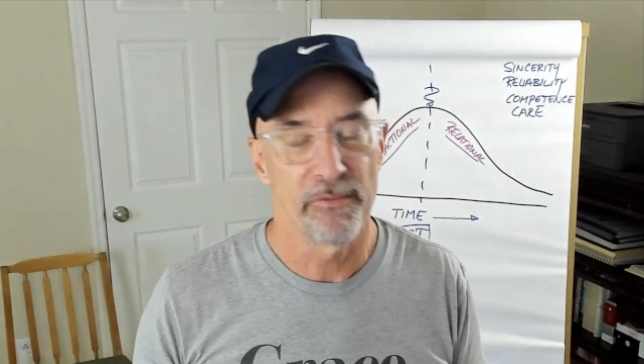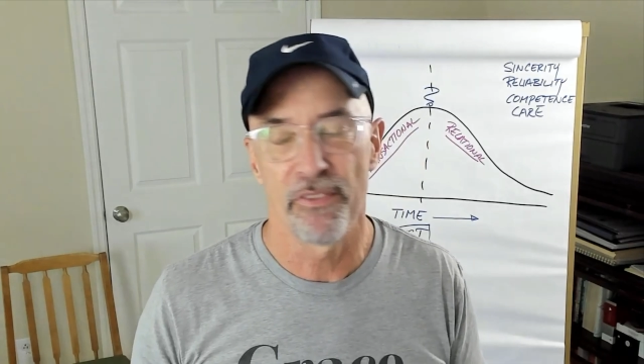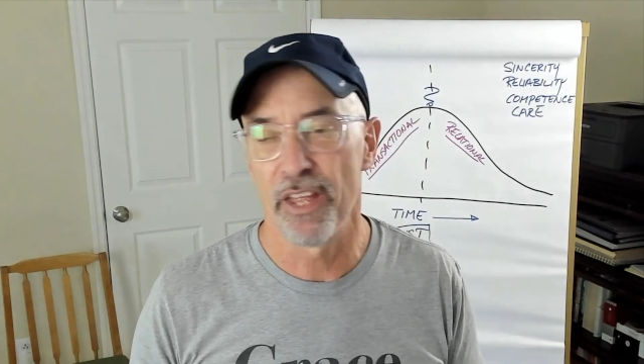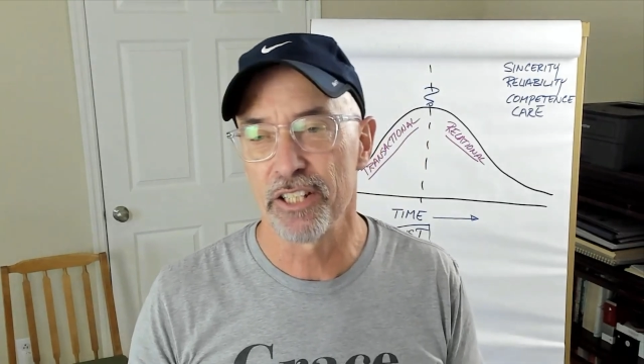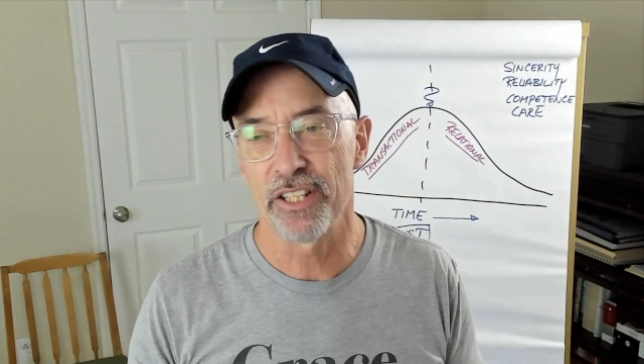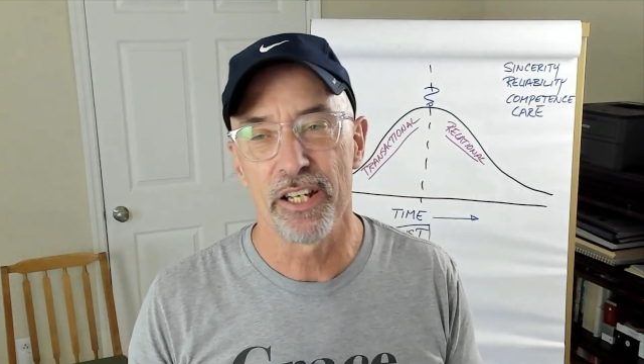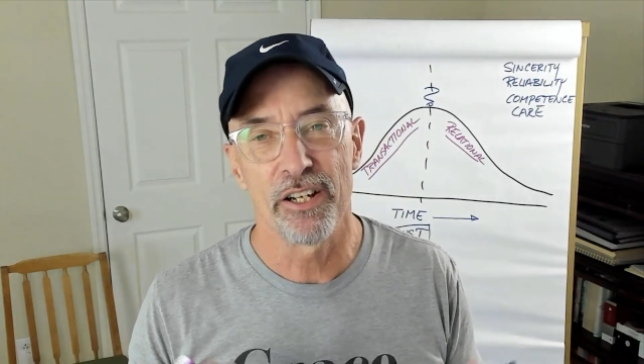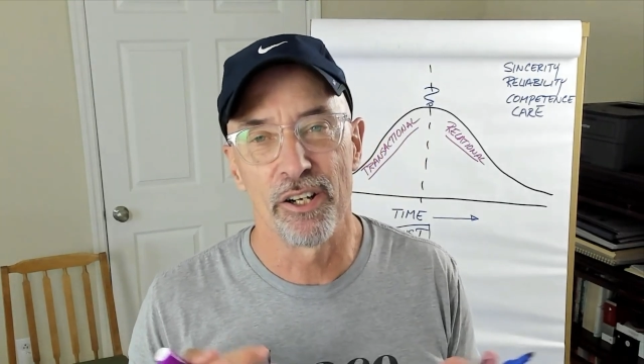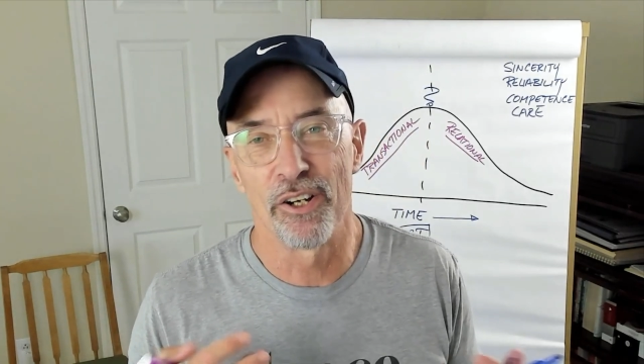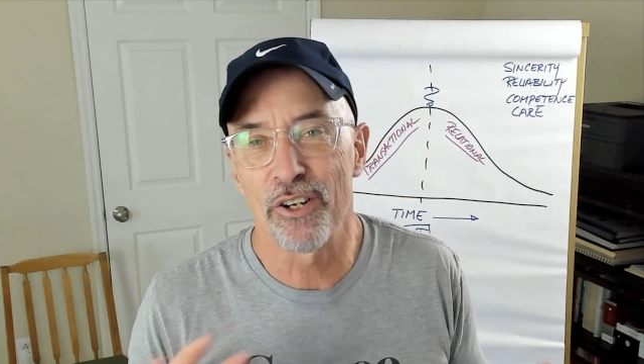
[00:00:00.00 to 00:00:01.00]
That's a
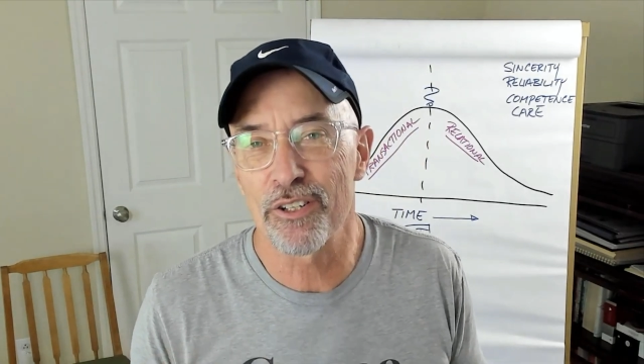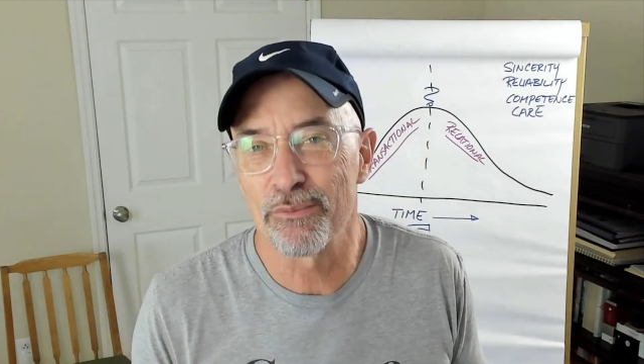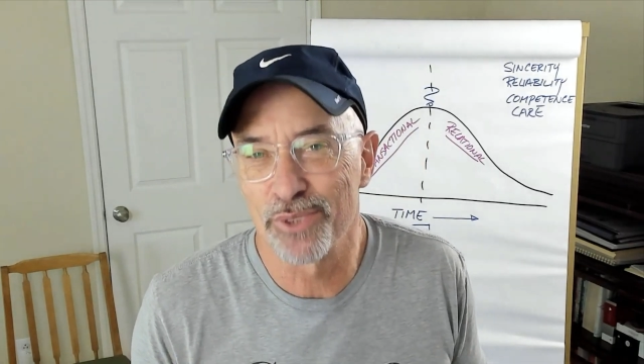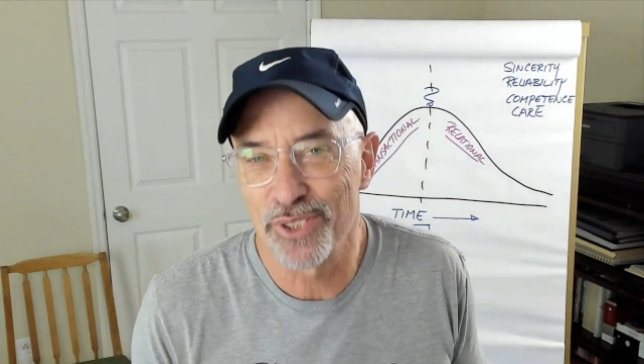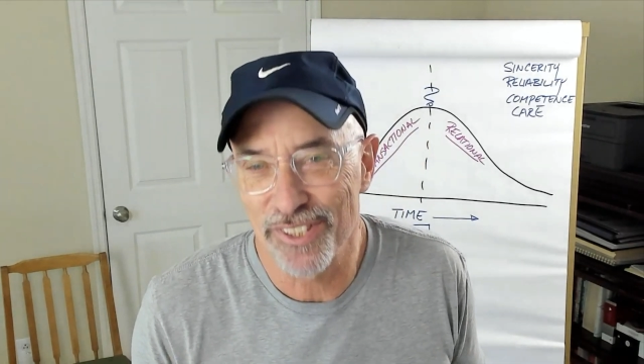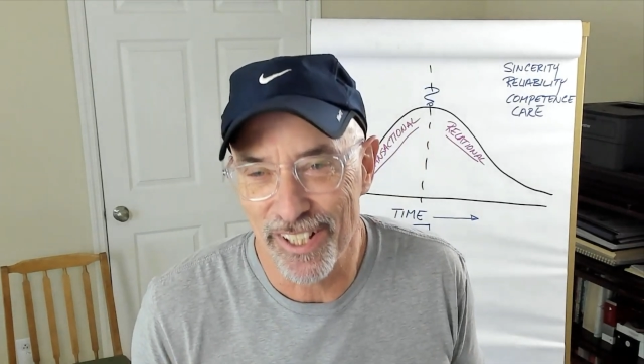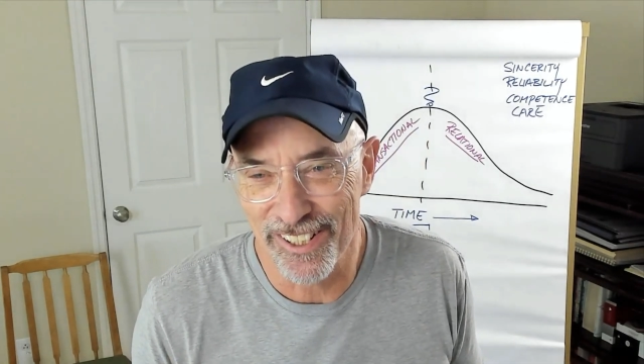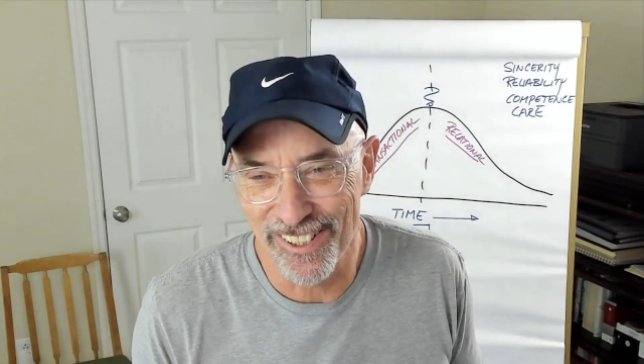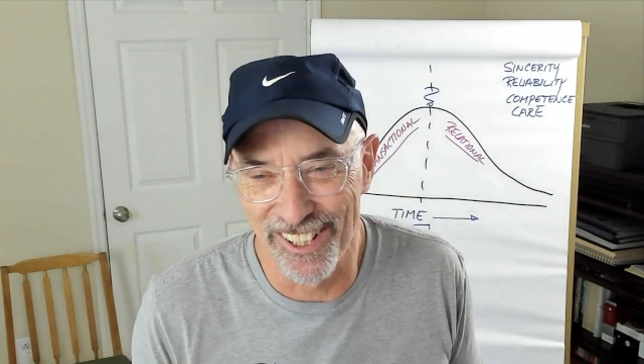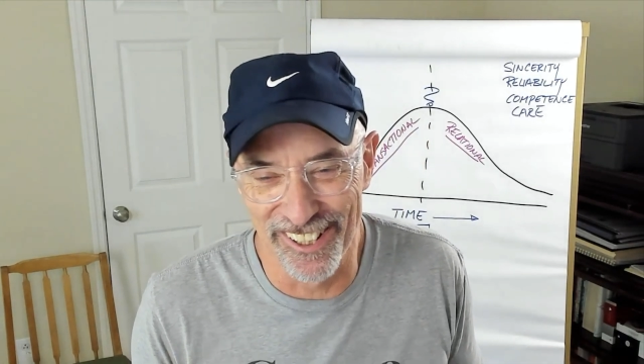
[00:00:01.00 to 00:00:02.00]
horrible title.